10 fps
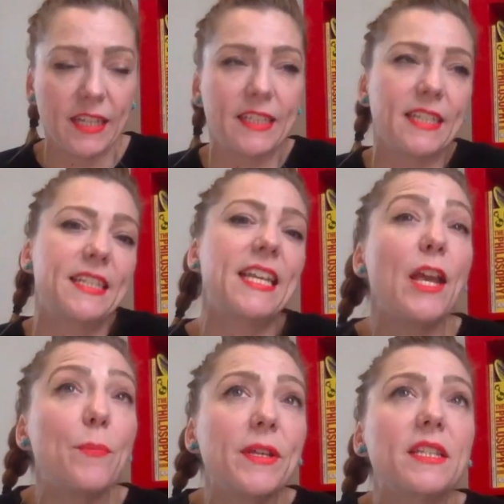It's
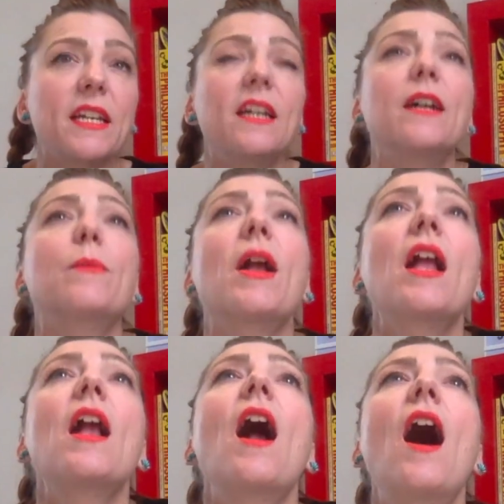escapism,
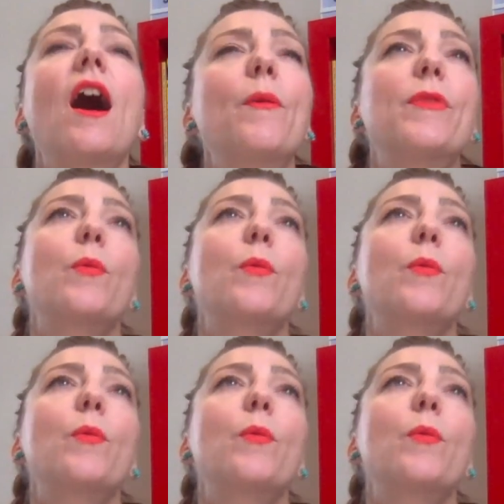the